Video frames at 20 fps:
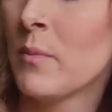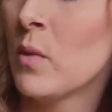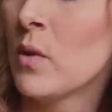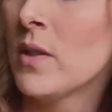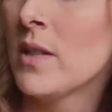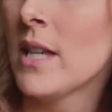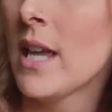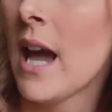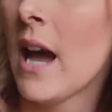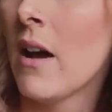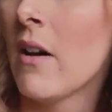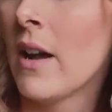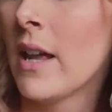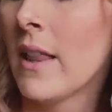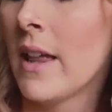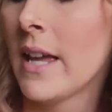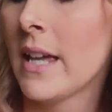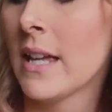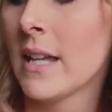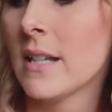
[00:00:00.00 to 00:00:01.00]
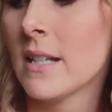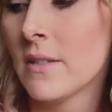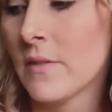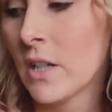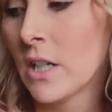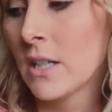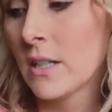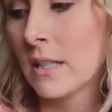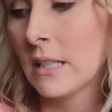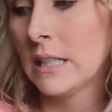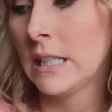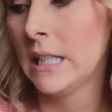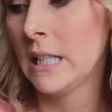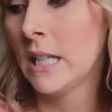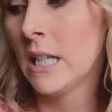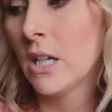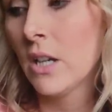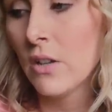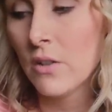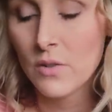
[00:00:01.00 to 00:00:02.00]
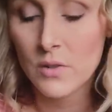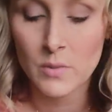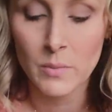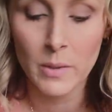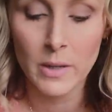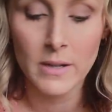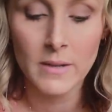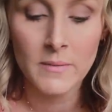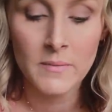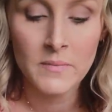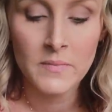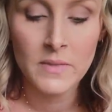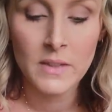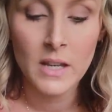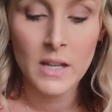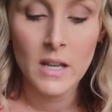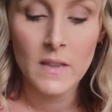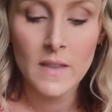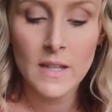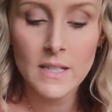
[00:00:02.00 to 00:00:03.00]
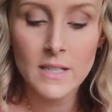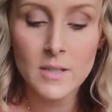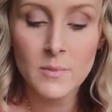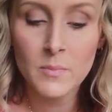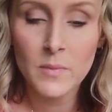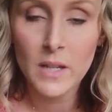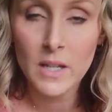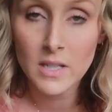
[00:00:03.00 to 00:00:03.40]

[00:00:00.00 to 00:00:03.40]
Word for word: We'll see how I like it as far as cleaning goes, but they,